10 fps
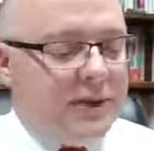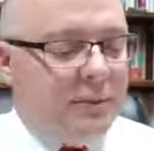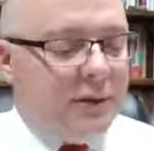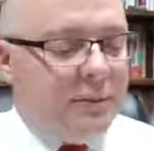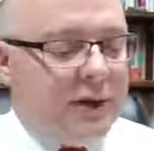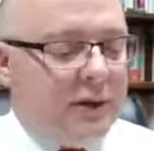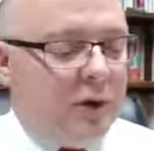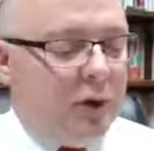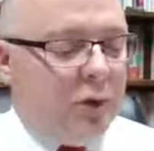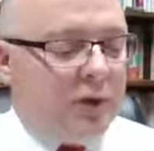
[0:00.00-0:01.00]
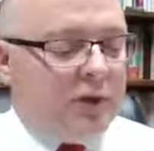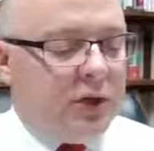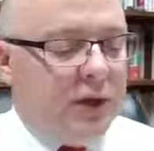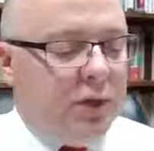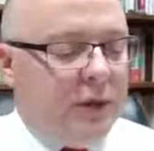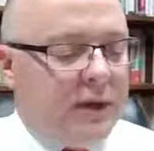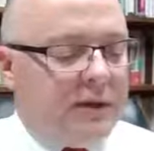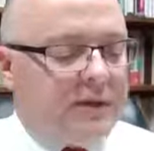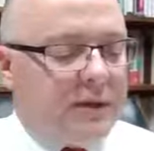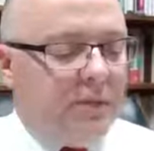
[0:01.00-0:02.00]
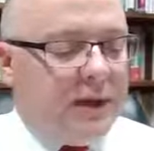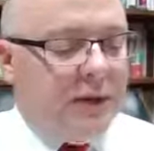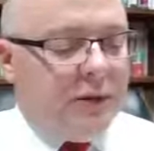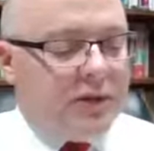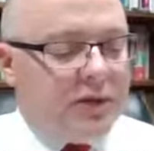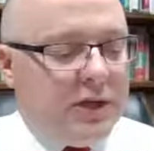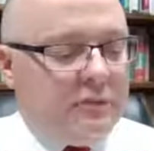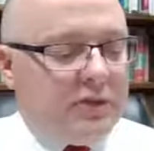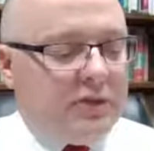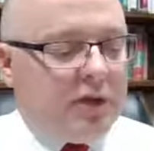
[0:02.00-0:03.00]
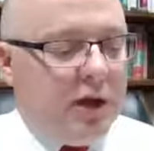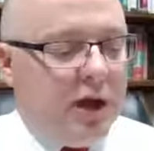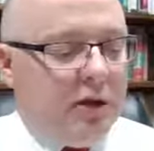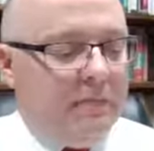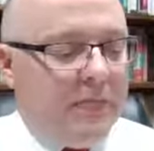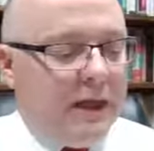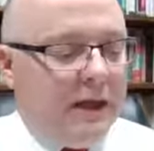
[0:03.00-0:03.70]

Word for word: he permitted no one to go in except Peter, James, and John,